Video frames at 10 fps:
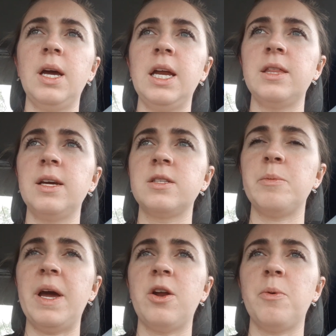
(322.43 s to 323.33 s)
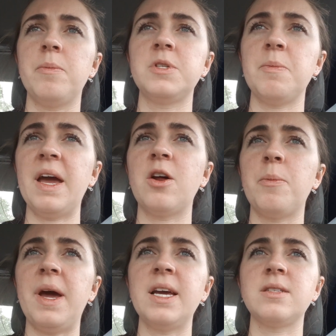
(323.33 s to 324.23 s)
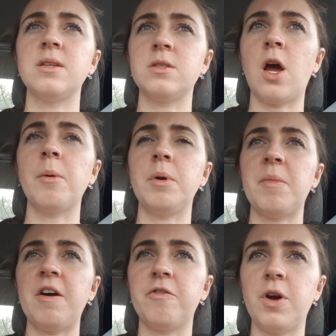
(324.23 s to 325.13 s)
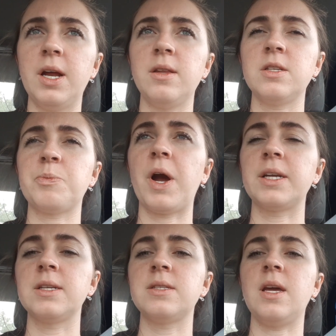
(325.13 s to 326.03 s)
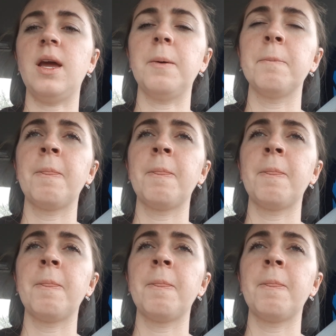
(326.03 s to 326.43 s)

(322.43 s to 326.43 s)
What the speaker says: Anything tomato based has not been my friend this pregnancy.